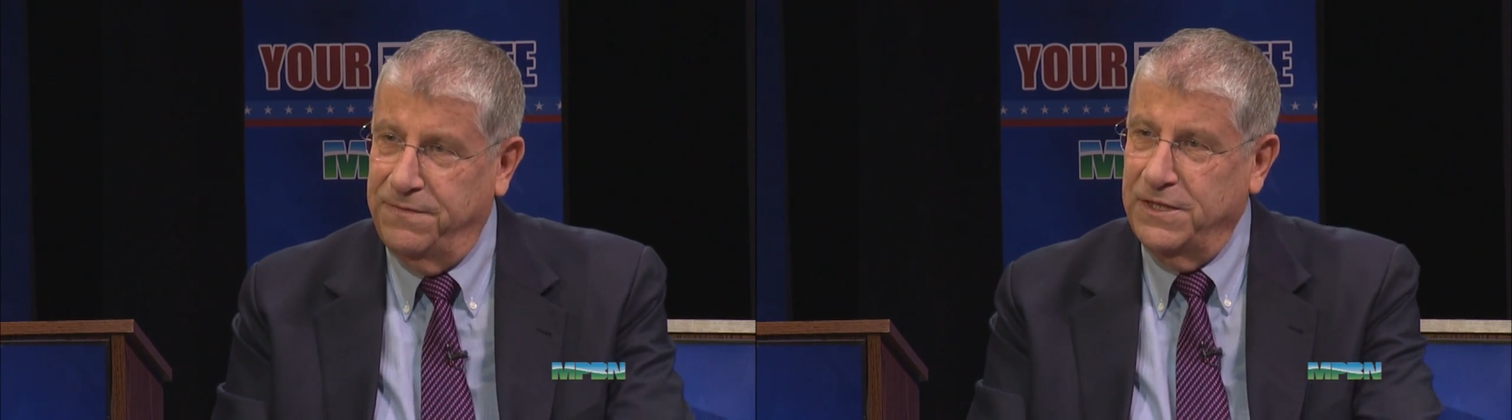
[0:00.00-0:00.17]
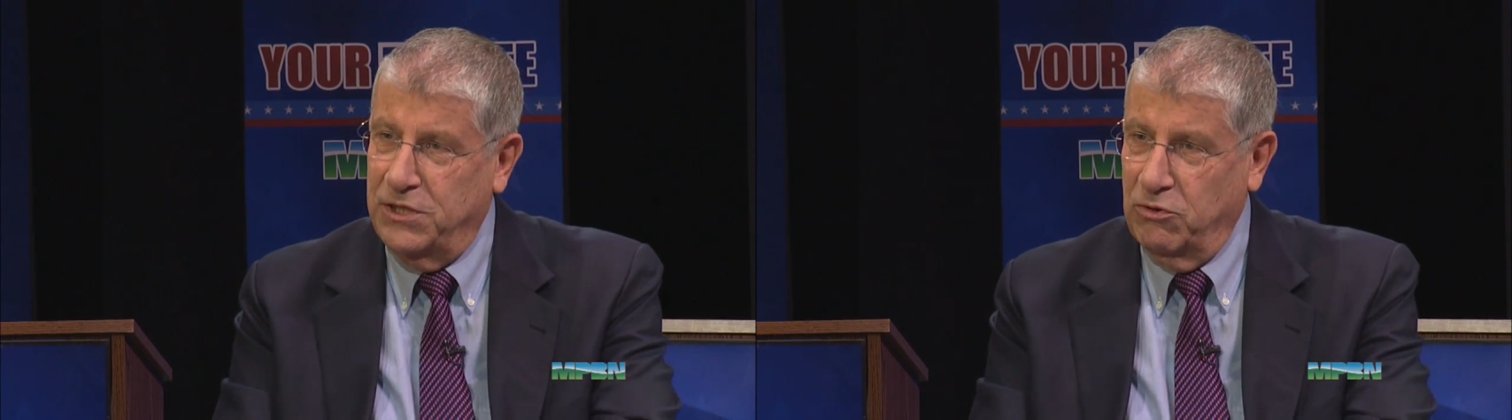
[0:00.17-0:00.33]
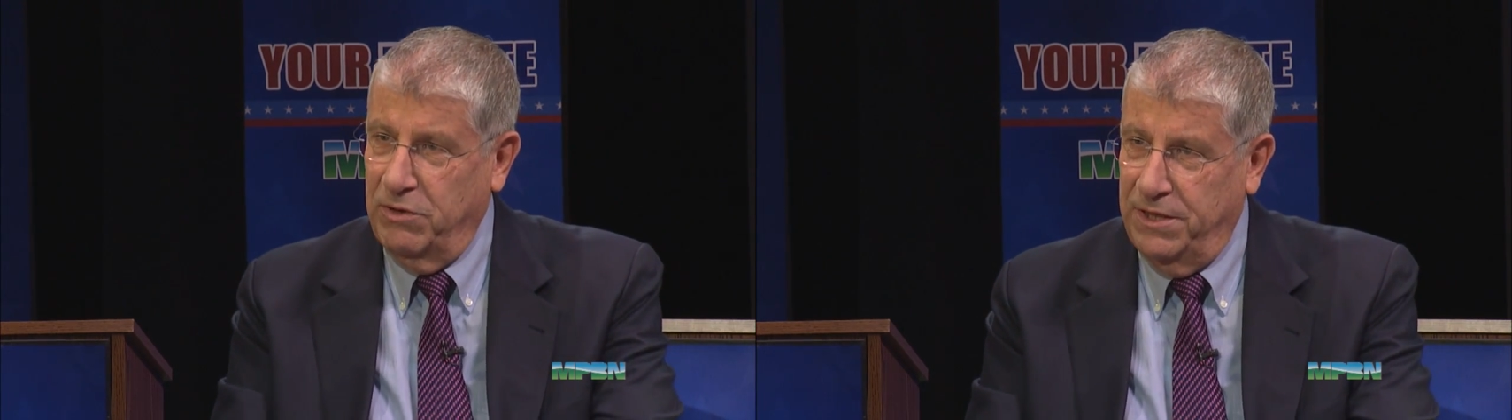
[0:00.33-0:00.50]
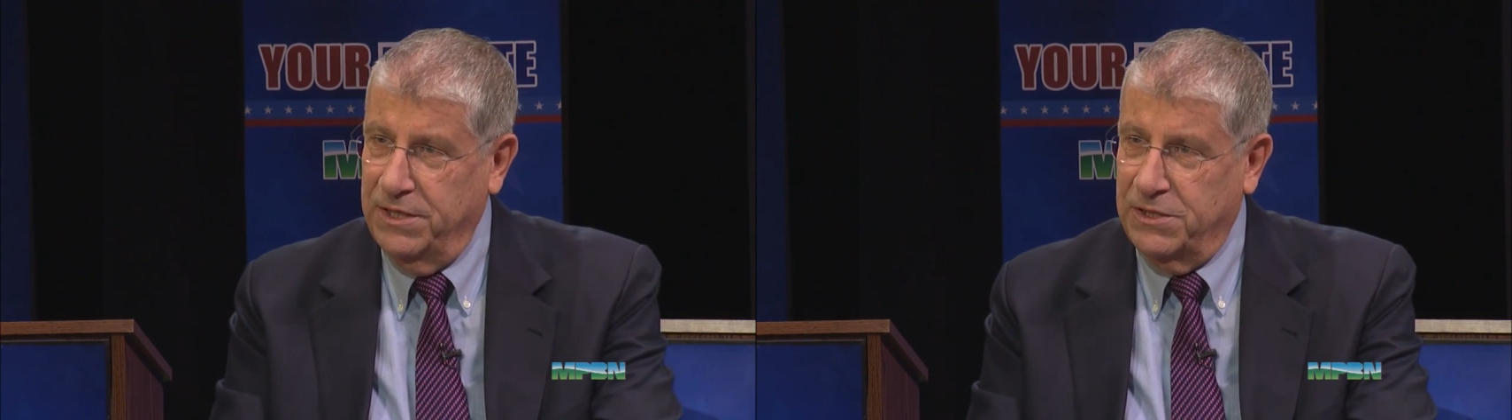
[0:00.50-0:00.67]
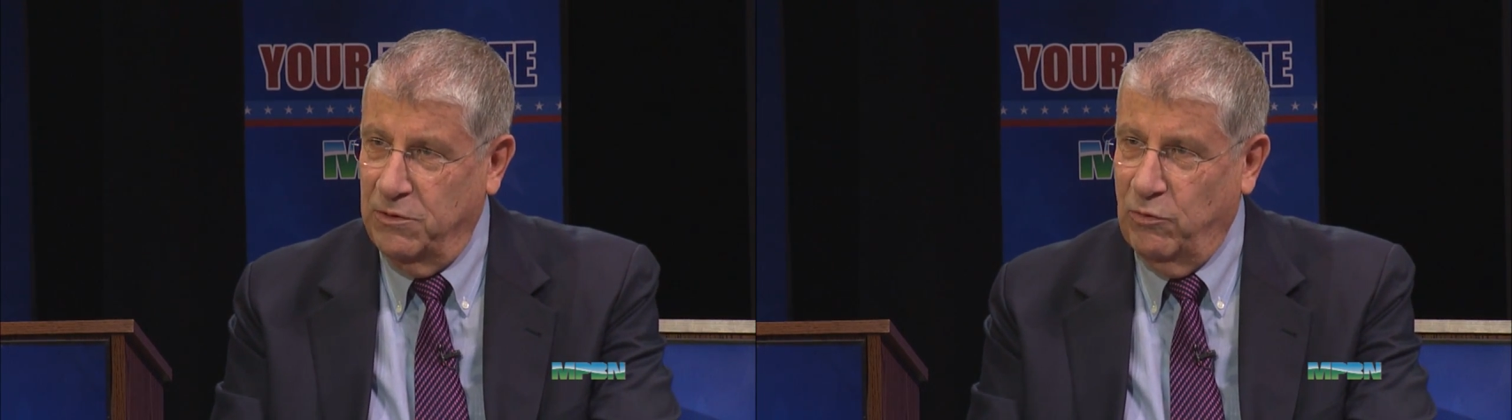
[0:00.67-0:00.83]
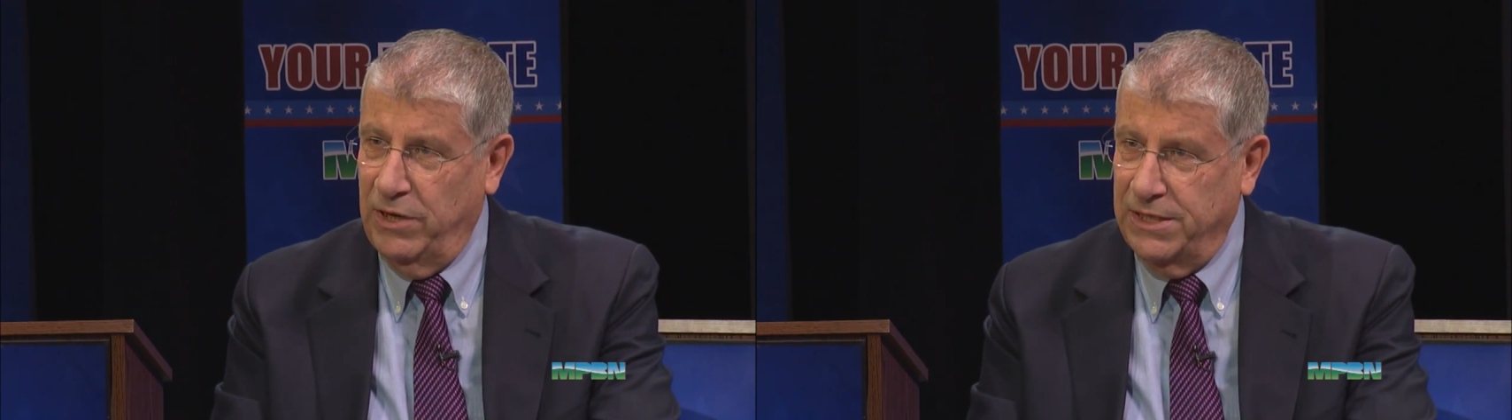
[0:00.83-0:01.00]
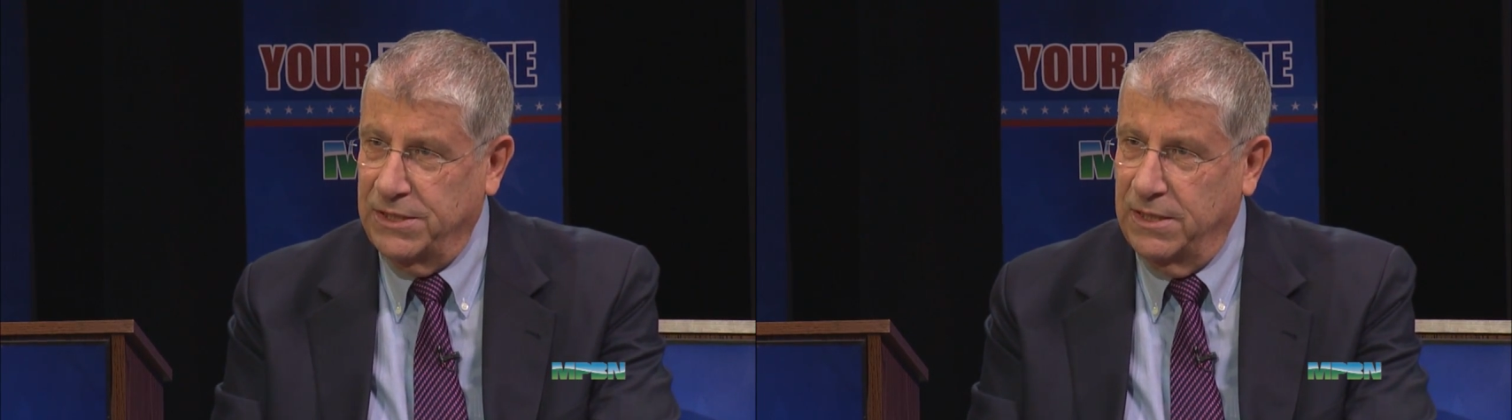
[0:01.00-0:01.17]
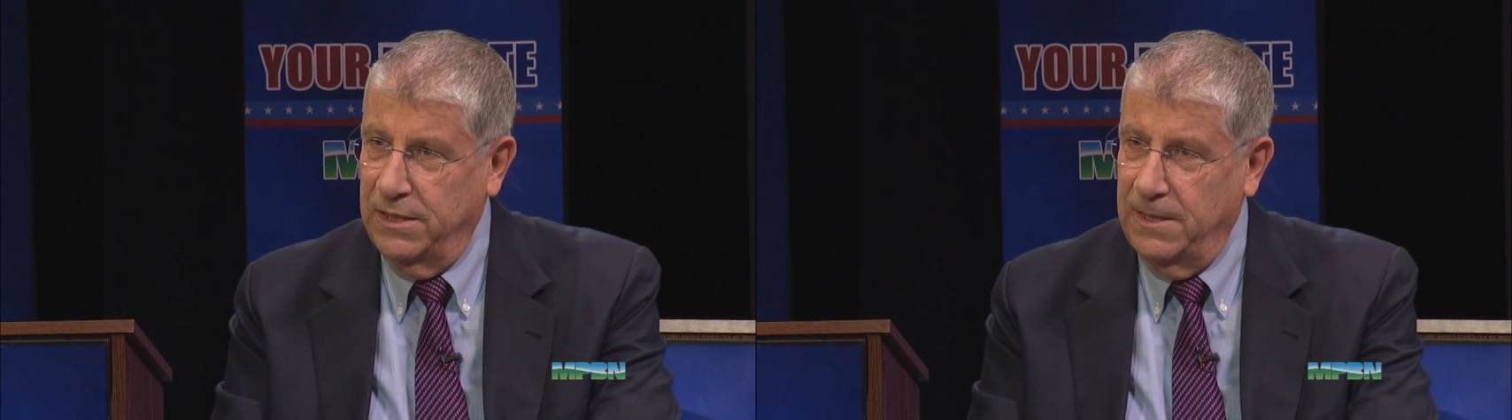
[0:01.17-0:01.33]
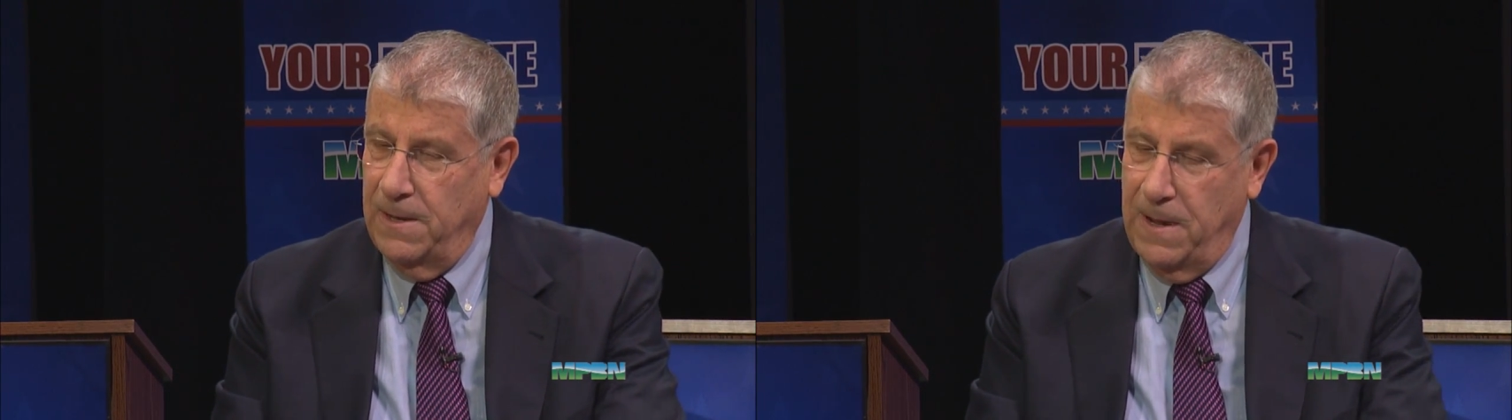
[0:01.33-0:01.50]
the fishery that's at risk.